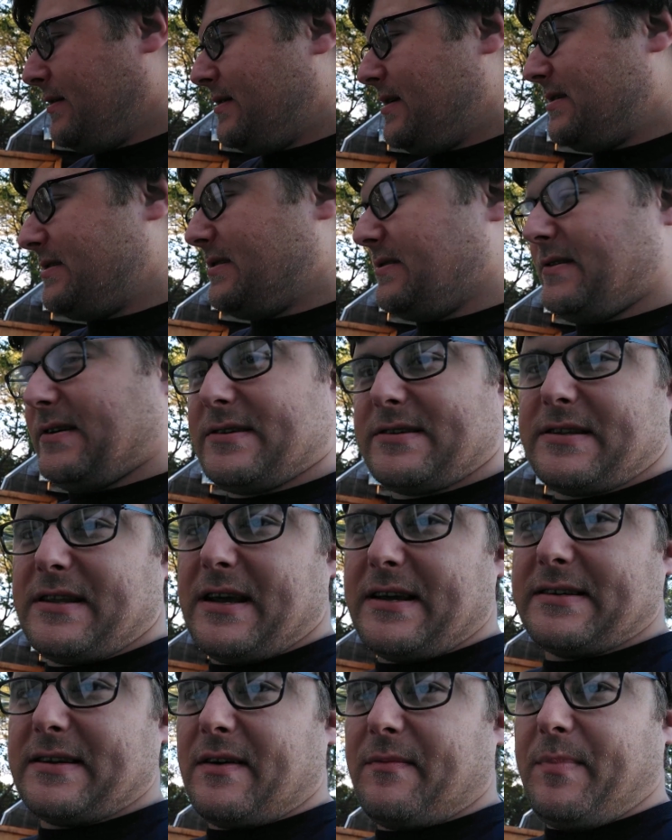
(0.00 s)
These are just
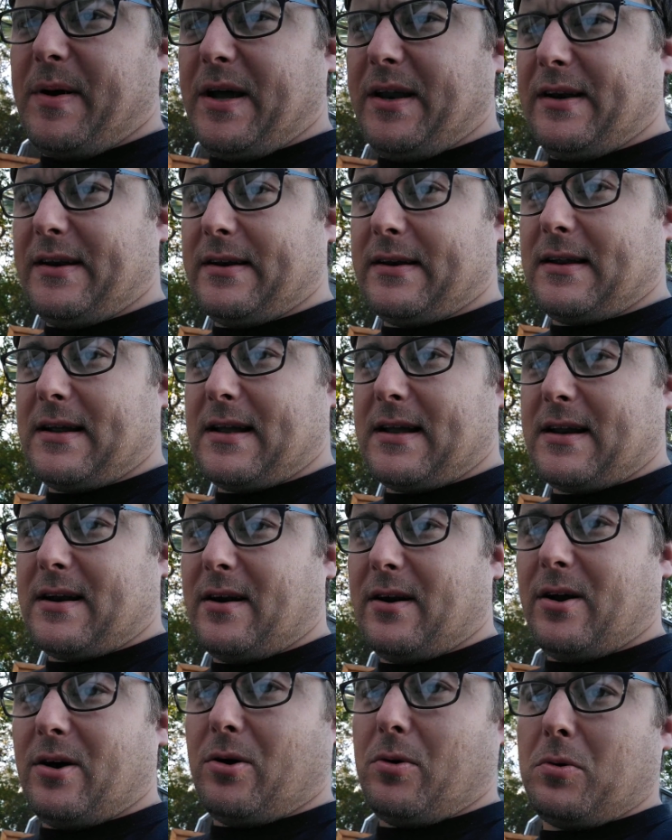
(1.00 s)
things I've been, I
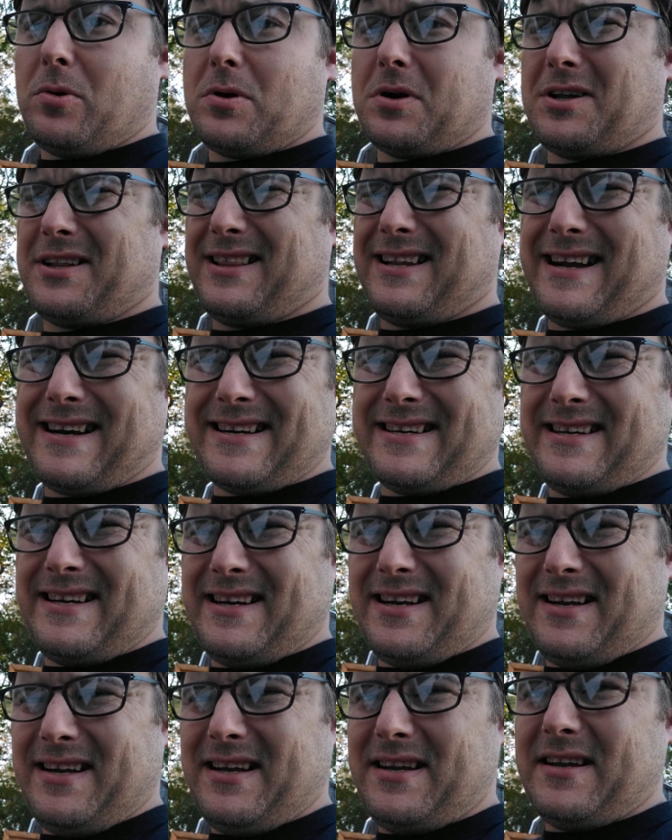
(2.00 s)
don't know,
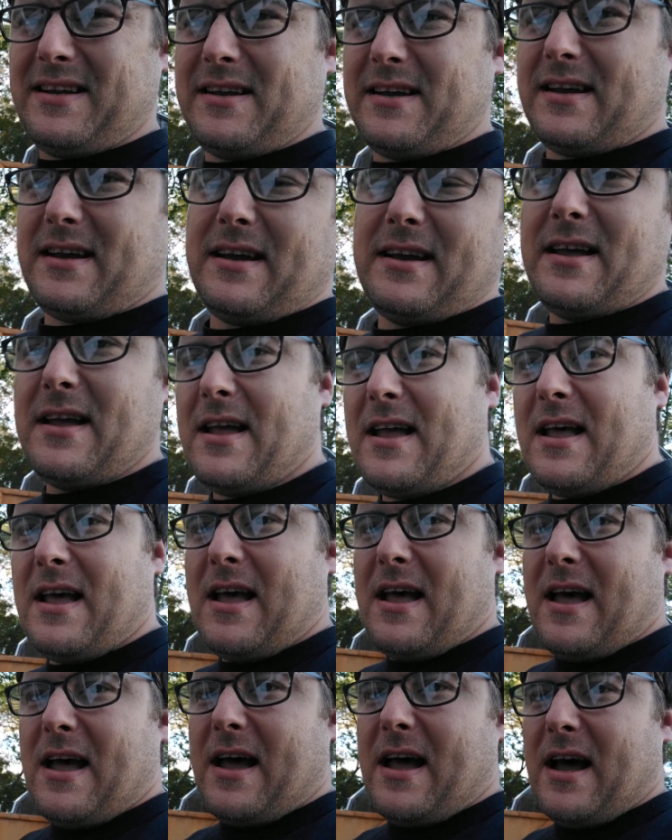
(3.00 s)
collecting,
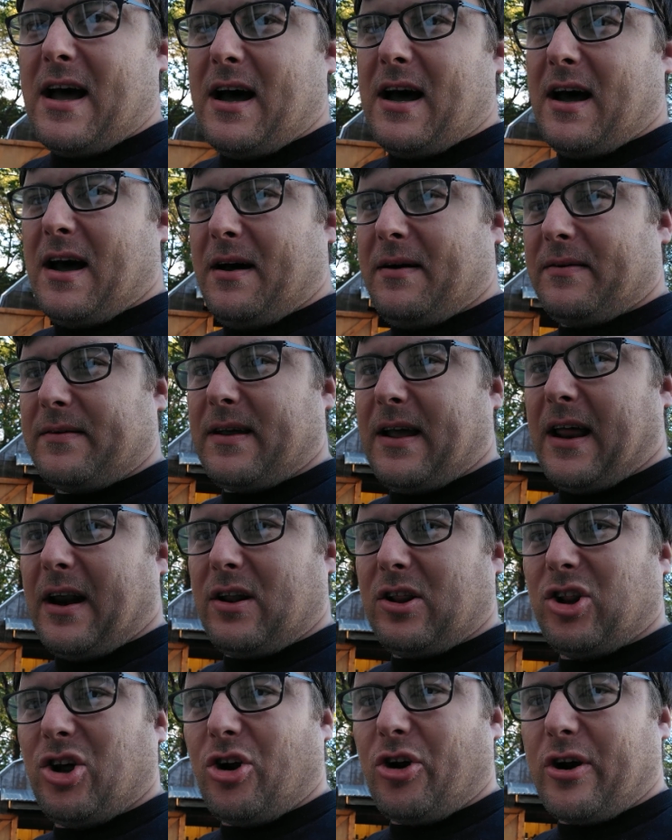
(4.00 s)
kind
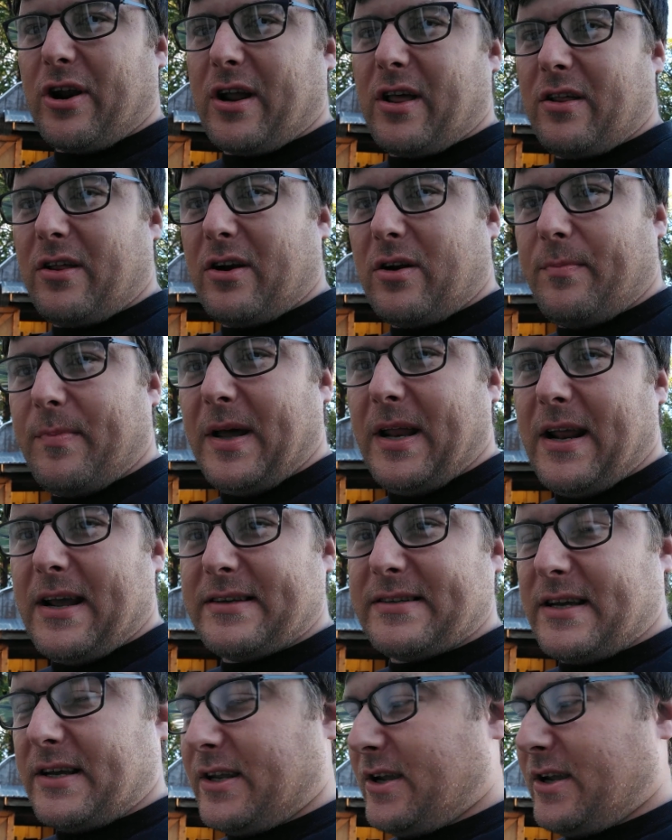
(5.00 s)
of learning a little bit as I